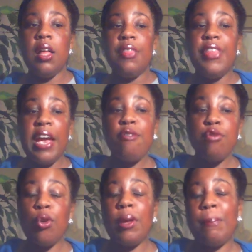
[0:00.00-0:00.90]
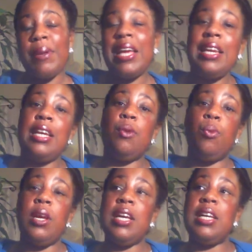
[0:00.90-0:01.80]
their ruling planet
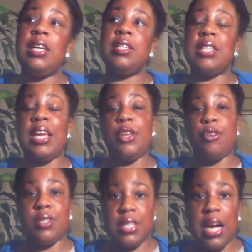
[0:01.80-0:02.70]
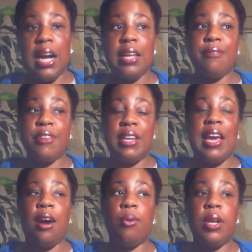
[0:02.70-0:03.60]
is in your sign for
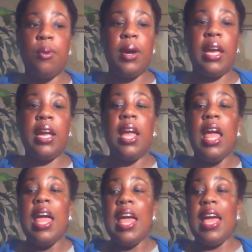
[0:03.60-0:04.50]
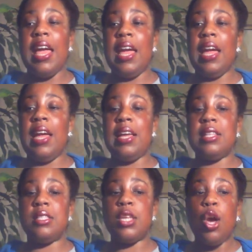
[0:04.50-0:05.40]
now anyway.
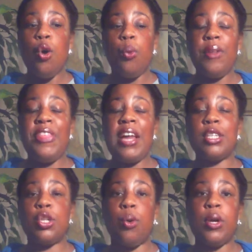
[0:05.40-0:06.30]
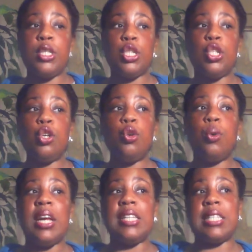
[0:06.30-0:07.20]
And what that is going to do
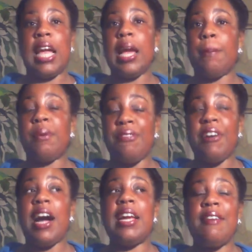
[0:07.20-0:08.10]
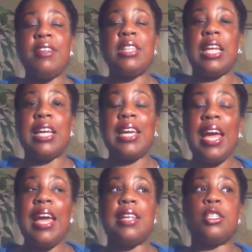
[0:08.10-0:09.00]
is amplify everything
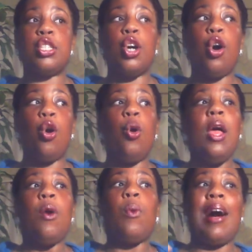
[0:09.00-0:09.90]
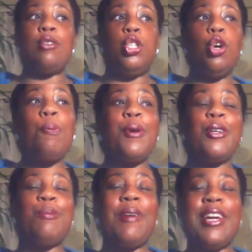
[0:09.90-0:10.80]
again. So while Jupiter
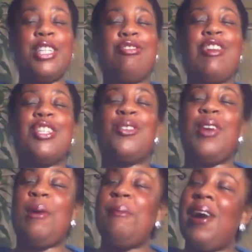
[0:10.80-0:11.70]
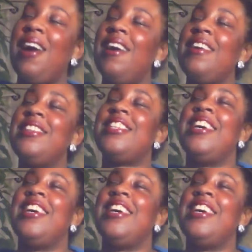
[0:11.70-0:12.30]
is playing tricks on our mind,